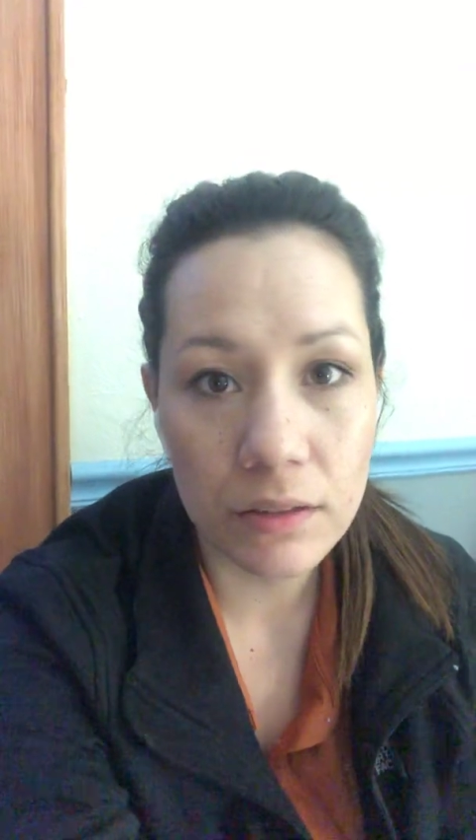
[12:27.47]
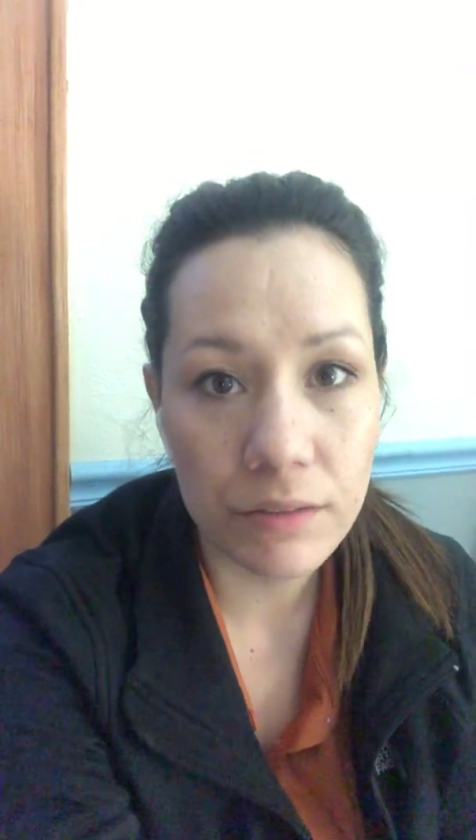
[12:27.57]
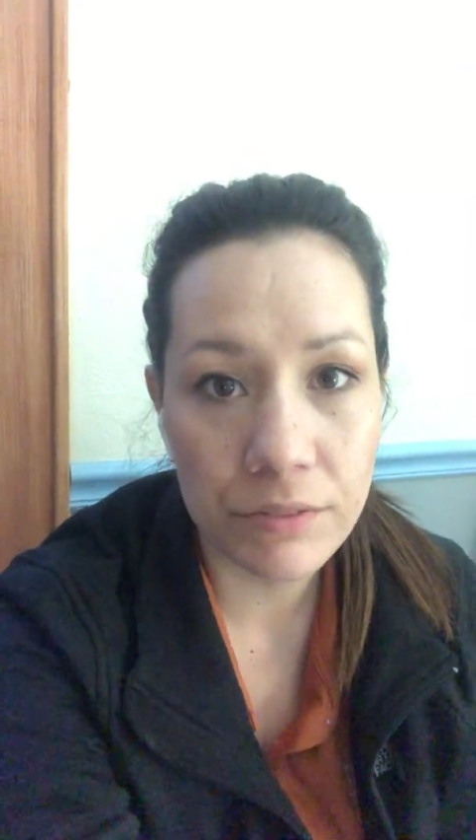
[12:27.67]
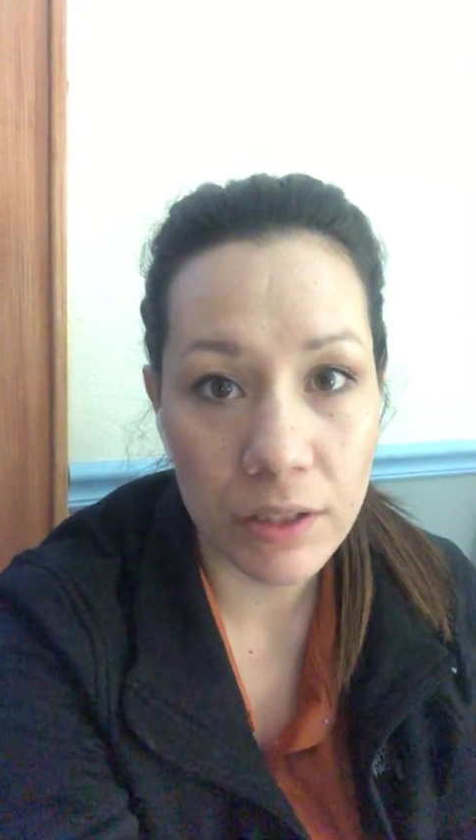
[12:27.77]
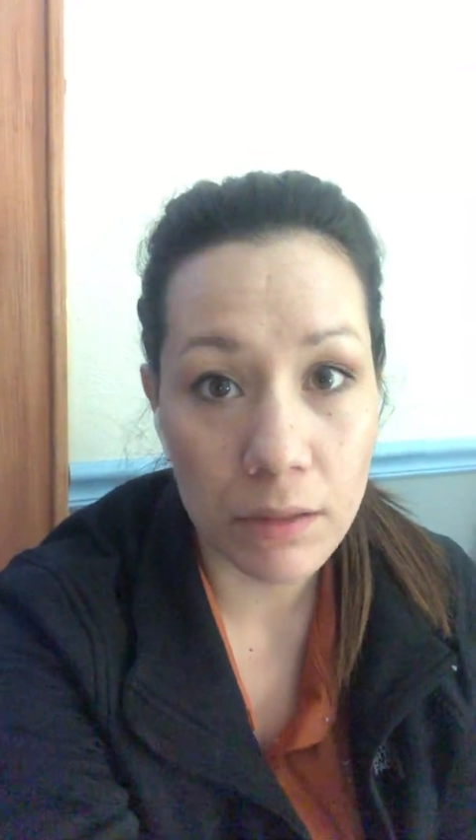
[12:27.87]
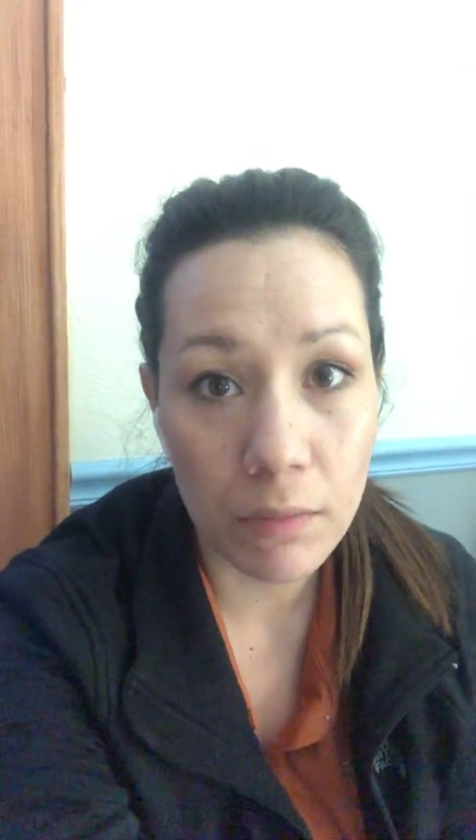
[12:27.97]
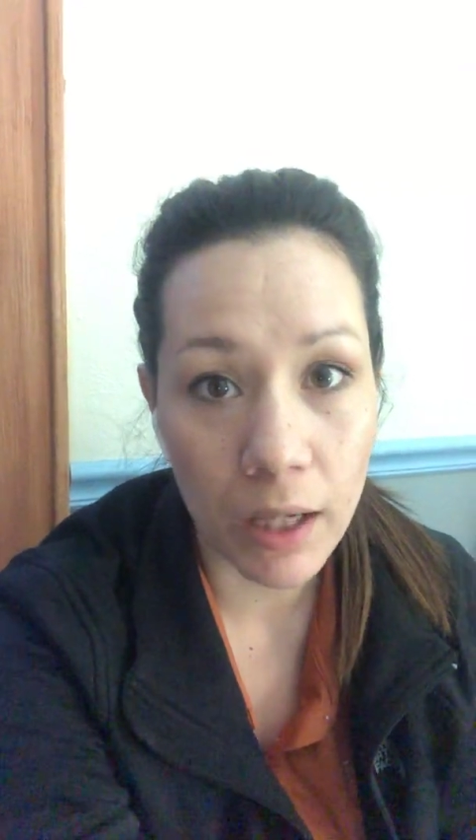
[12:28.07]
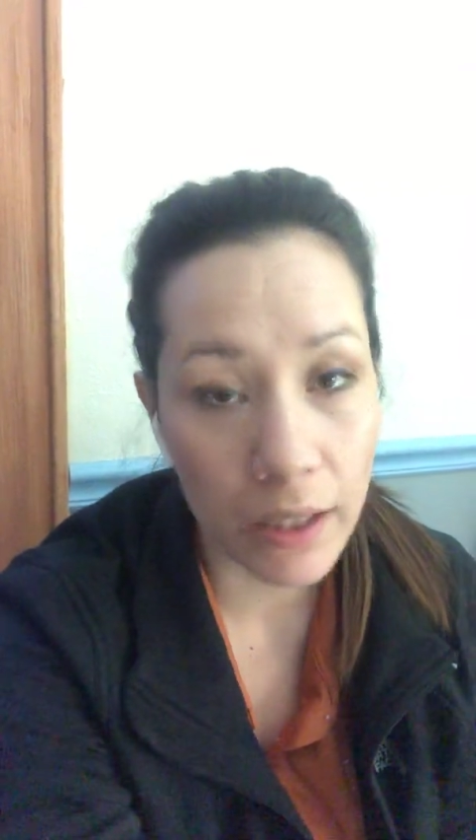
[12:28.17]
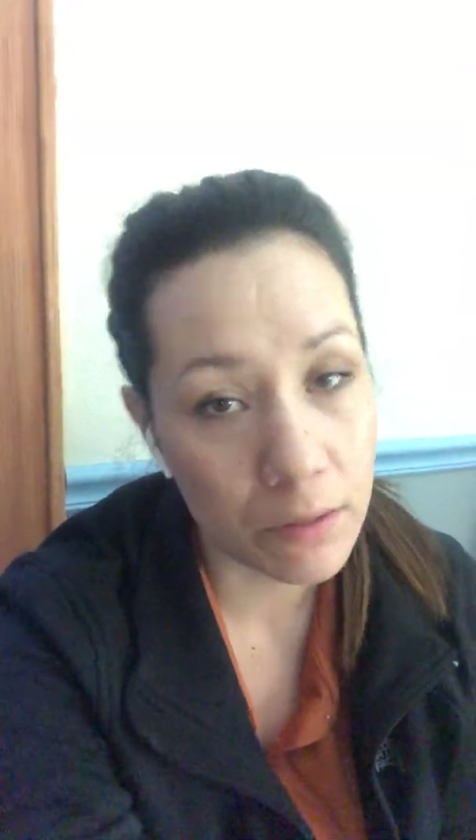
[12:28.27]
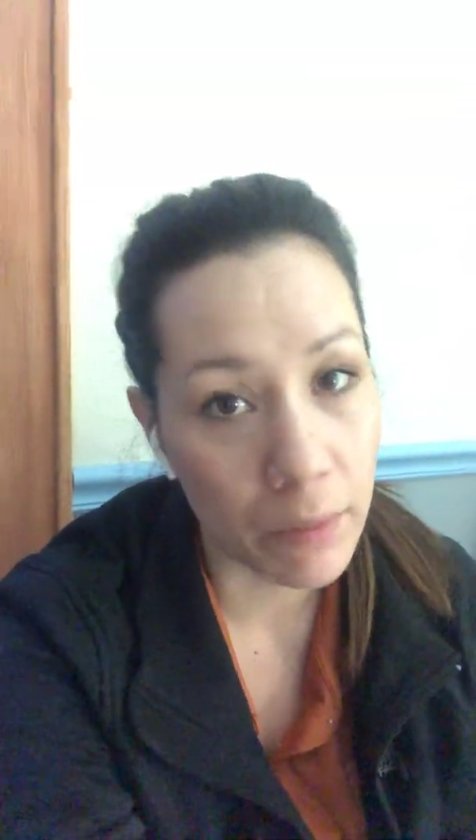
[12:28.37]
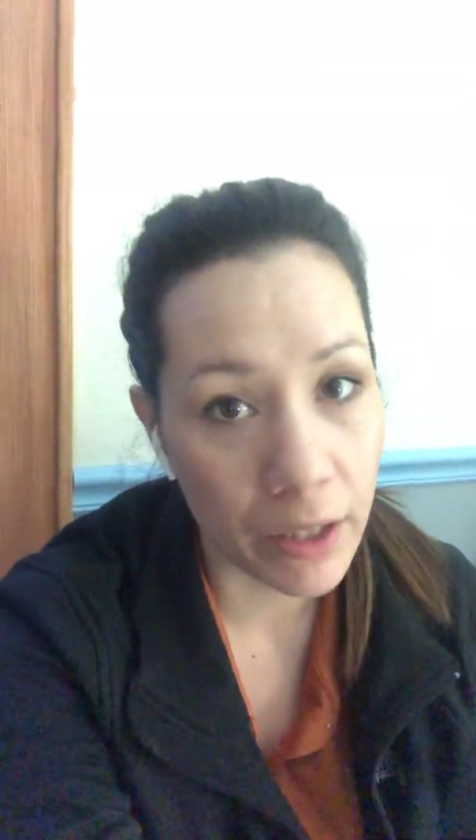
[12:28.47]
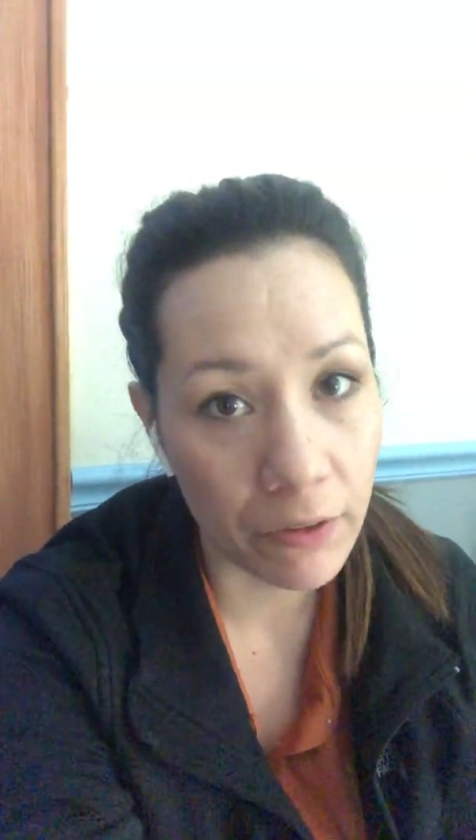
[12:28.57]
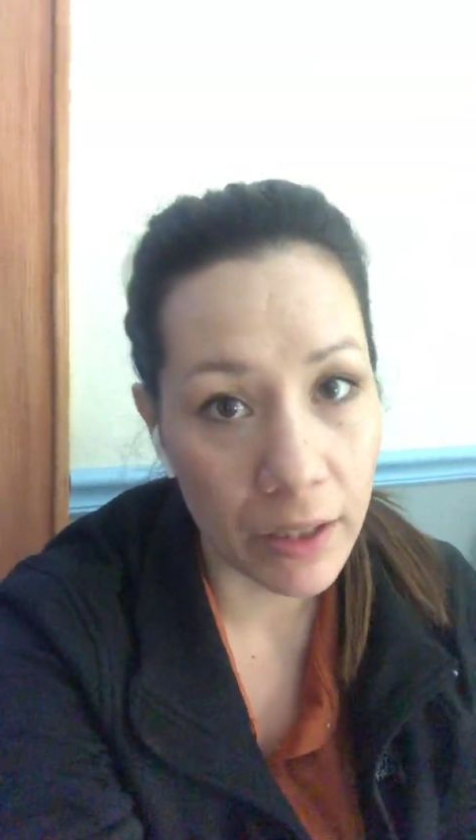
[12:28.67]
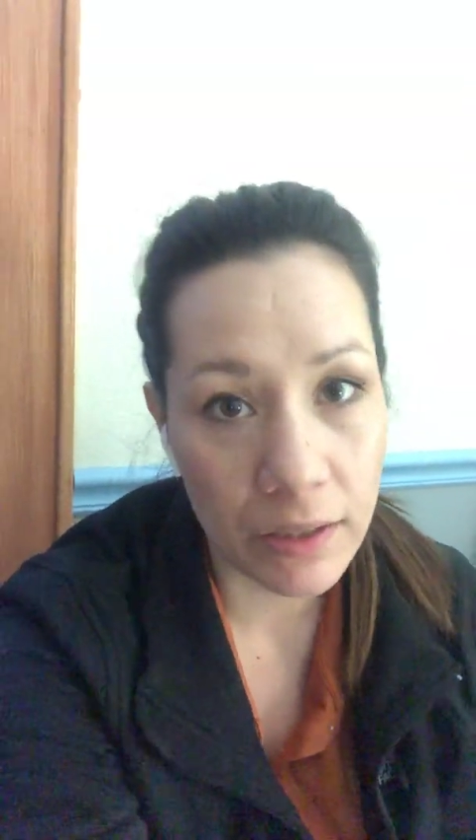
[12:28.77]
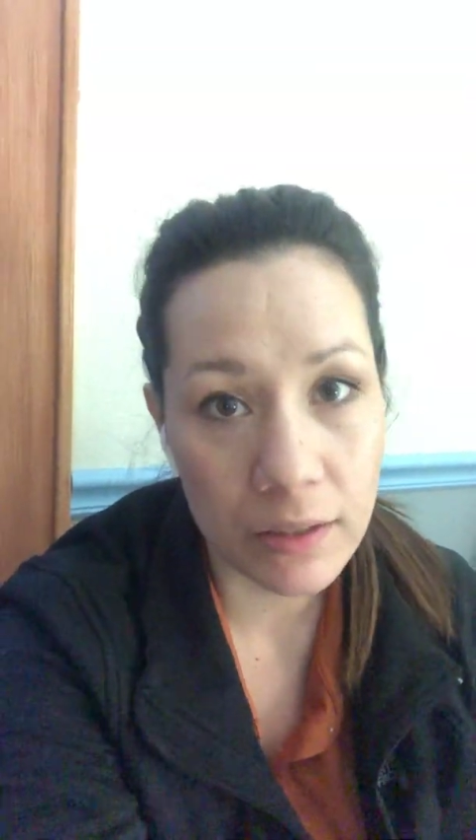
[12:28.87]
if you get behind a migraine,